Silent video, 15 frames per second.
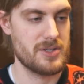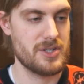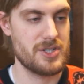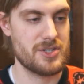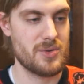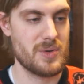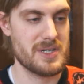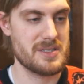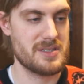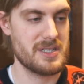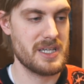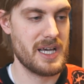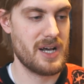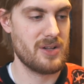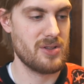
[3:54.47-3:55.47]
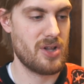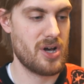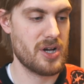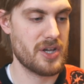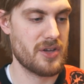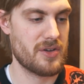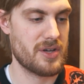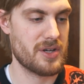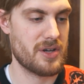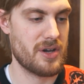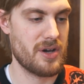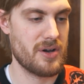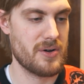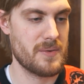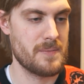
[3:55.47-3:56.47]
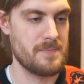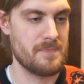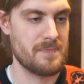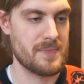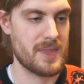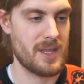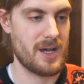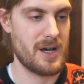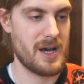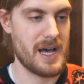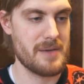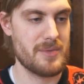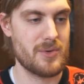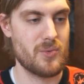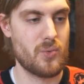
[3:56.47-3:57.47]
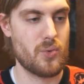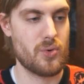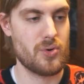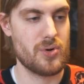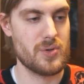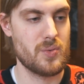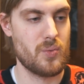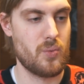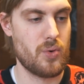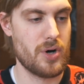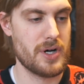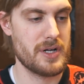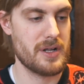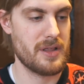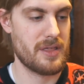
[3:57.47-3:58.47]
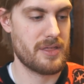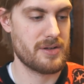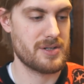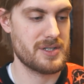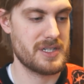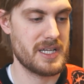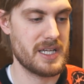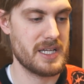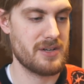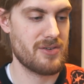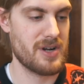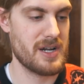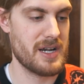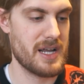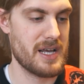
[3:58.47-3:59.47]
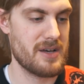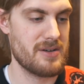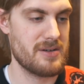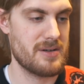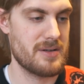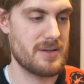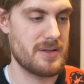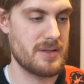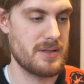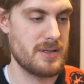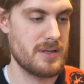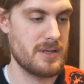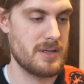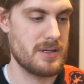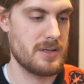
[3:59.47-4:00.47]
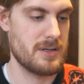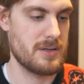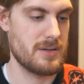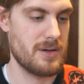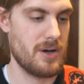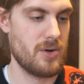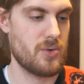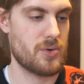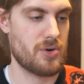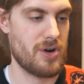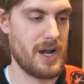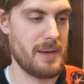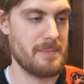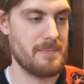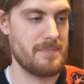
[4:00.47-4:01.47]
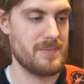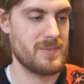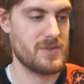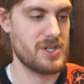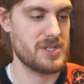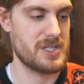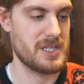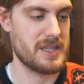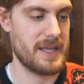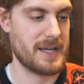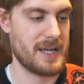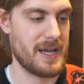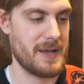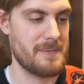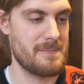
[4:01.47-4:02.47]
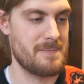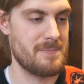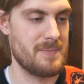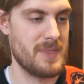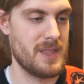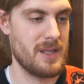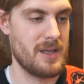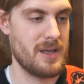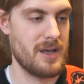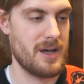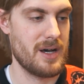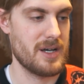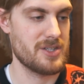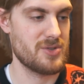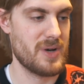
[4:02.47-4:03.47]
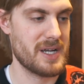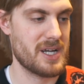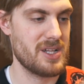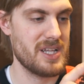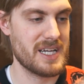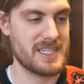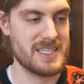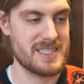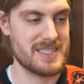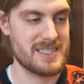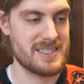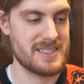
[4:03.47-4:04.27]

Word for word: So you just want to see how long you can go. Uh, I'm in world 113 right now. Oh crap, just hit that guy. Uh, so I collected